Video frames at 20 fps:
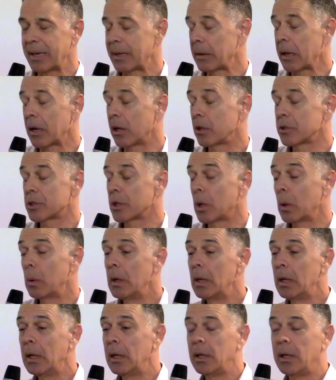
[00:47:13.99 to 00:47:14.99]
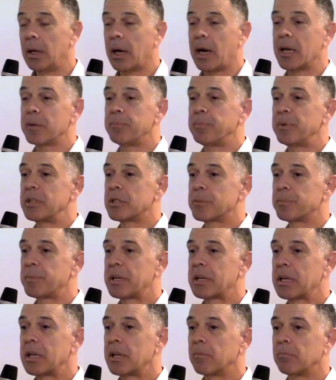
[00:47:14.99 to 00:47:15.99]
And also, I'd be
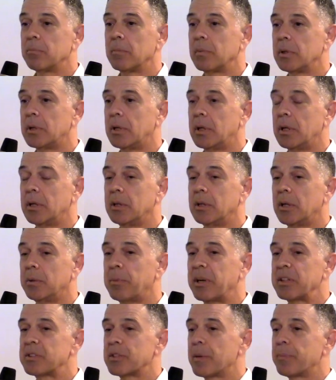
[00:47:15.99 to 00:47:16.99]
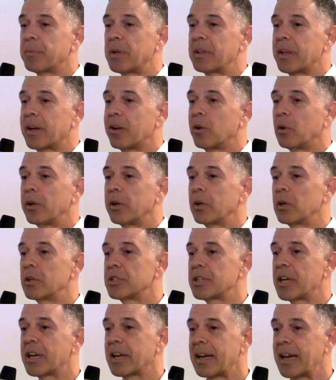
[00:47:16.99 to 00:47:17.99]
speaking about something that I only heard
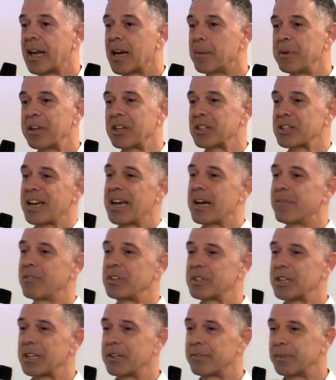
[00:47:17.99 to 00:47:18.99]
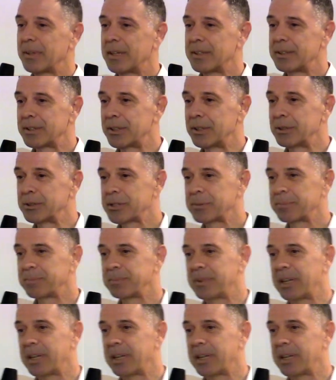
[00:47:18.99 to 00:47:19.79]
secondhand because I haven't done a flood dose.